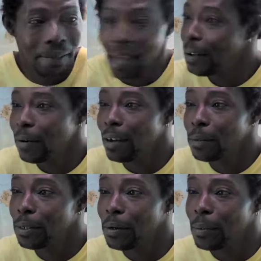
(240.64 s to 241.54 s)
I don't have
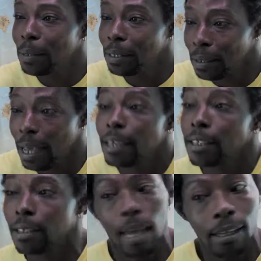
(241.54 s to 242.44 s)
a document. I
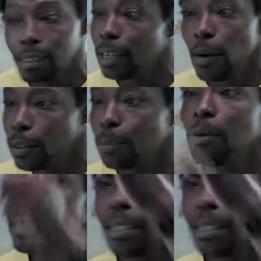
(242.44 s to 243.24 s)
could tell you I was born